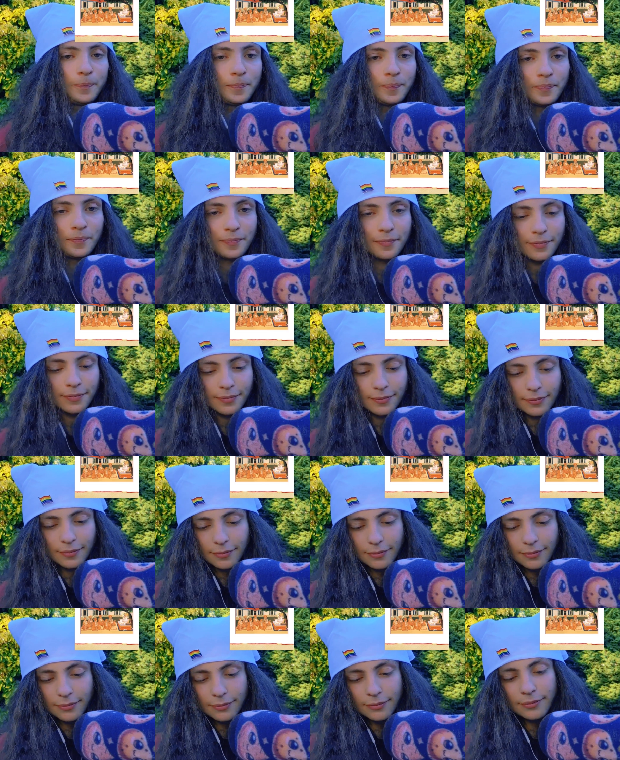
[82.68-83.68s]

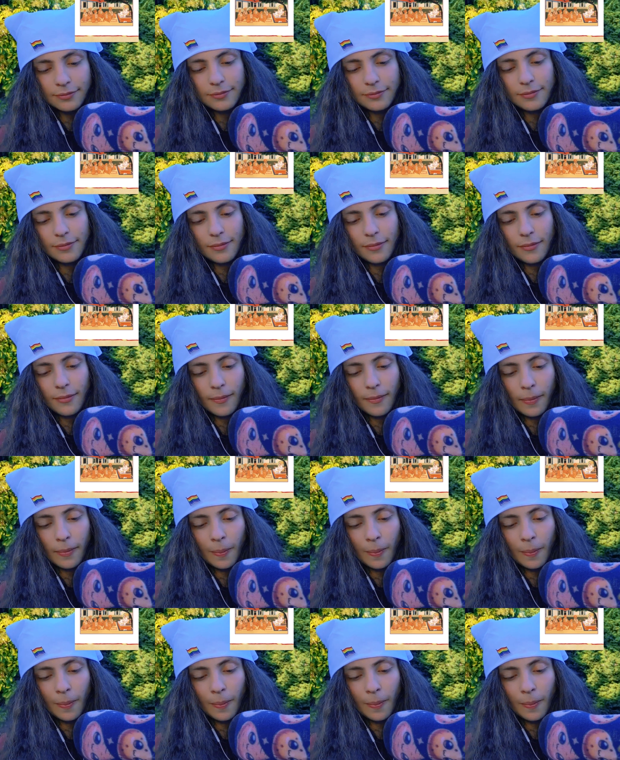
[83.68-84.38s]
Nothing is said.